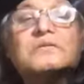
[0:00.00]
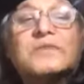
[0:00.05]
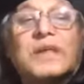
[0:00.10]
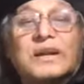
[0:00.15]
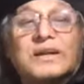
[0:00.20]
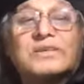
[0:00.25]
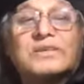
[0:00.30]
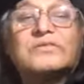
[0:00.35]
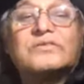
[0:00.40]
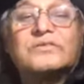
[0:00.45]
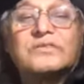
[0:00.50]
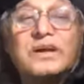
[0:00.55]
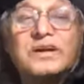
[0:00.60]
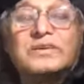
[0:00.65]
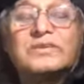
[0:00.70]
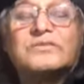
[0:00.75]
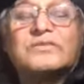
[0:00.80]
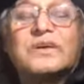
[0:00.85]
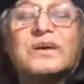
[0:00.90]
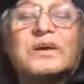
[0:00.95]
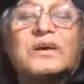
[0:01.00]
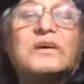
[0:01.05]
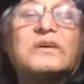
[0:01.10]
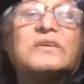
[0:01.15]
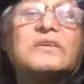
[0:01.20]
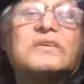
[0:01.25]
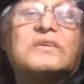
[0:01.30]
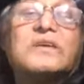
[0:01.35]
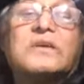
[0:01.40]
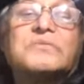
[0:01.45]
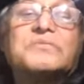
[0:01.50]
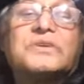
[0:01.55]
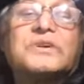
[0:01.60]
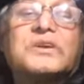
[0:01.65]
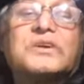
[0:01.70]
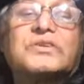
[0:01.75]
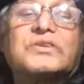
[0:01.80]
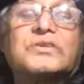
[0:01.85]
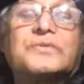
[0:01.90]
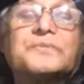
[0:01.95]
That is the
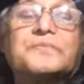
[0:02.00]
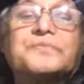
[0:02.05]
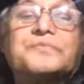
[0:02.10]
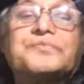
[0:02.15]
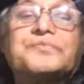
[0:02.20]
interpretation.